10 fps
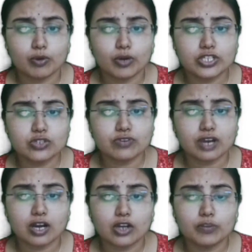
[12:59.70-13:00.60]
point of
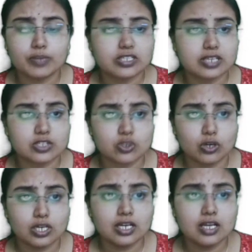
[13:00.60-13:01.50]
argument at
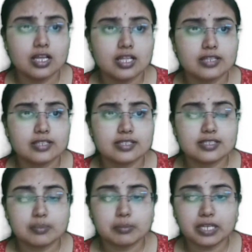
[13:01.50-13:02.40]
all. This
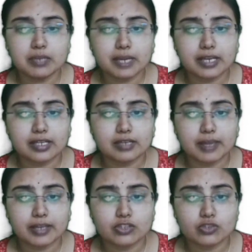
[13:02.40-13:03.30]
is simply medical
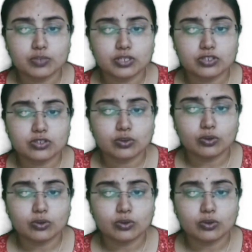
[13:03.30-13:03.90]
management.